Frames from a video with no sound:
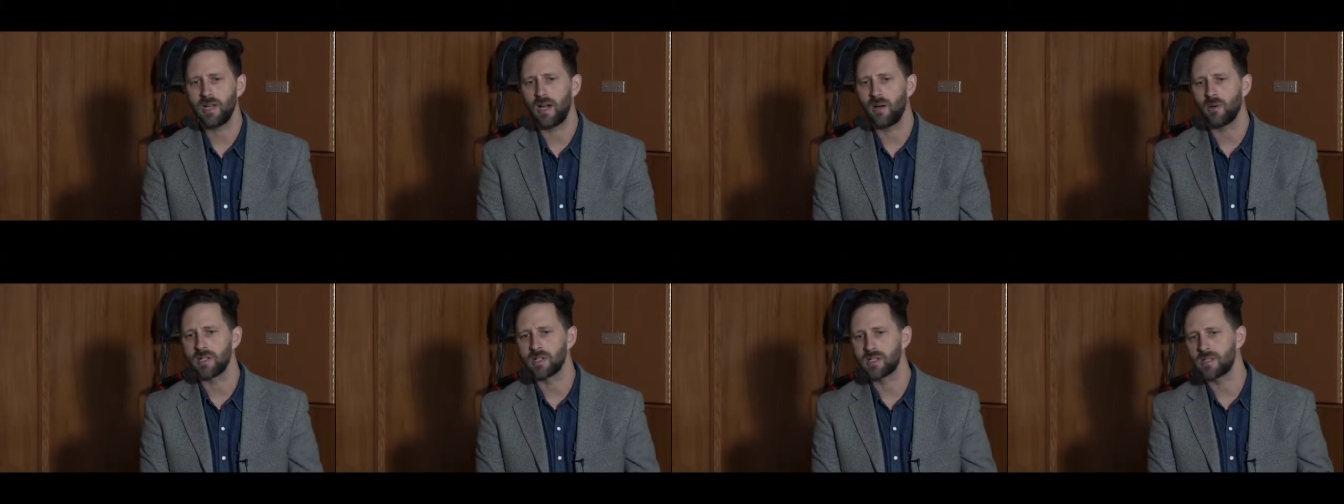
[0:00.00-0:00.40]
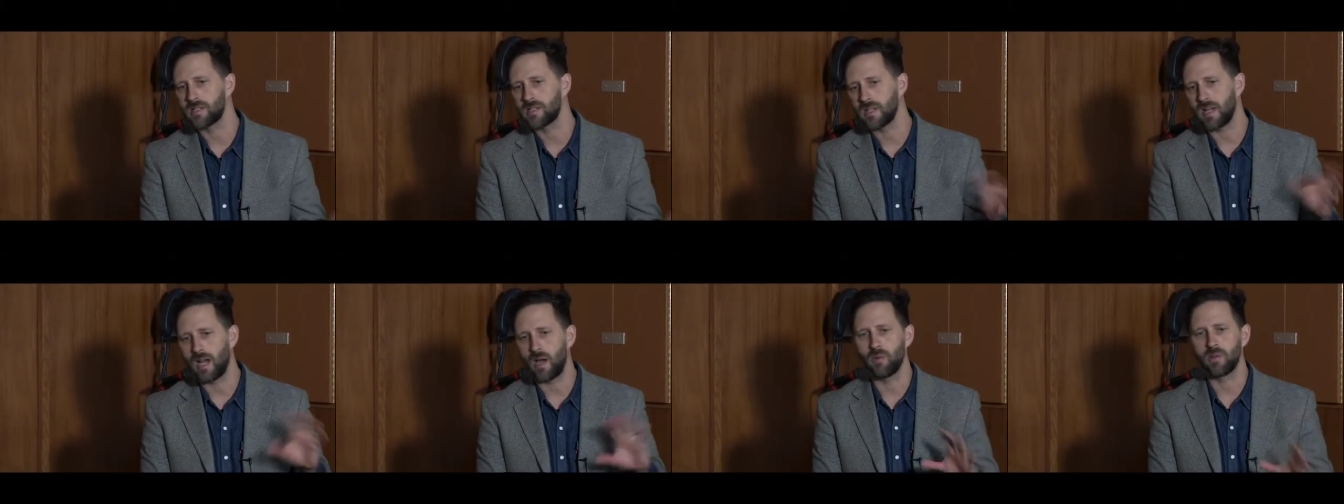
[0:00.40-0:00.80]
I
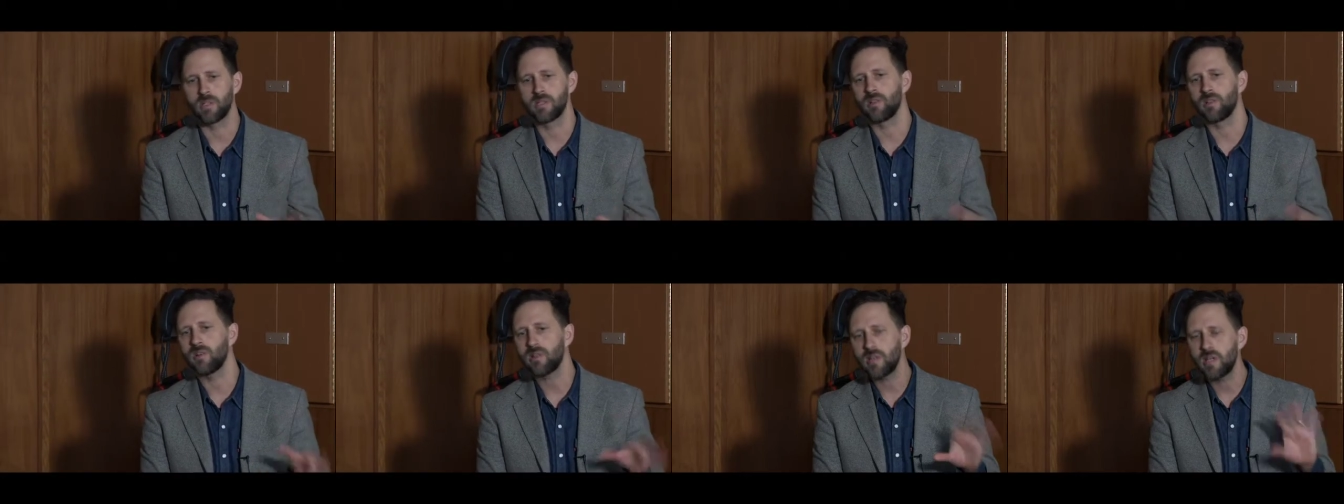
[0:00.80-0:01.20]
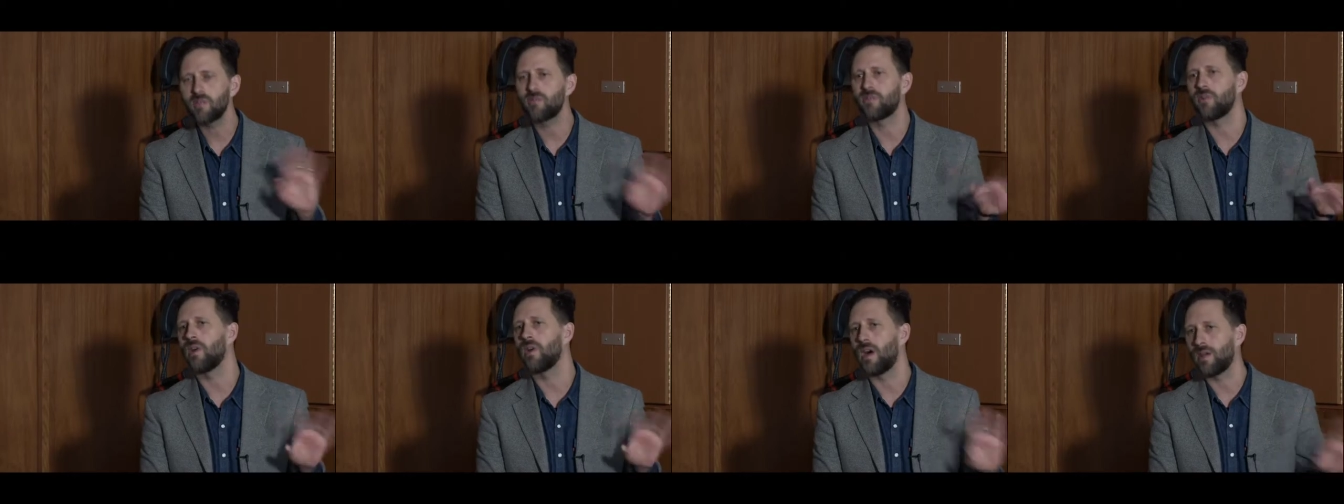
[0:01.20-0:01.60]
was looking
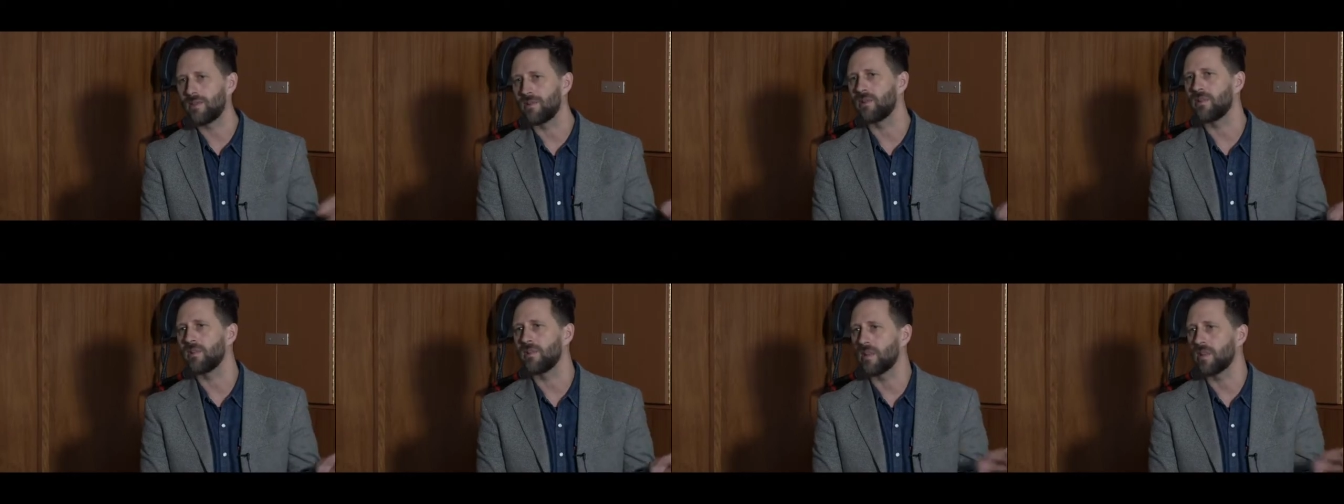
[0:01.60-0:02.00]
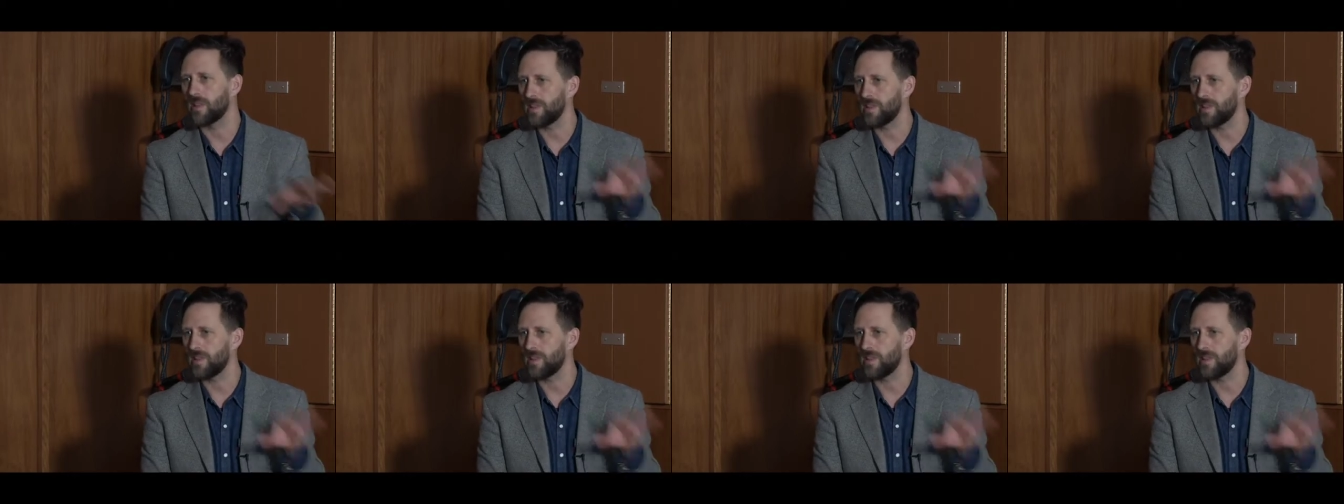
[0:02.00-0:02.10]
for other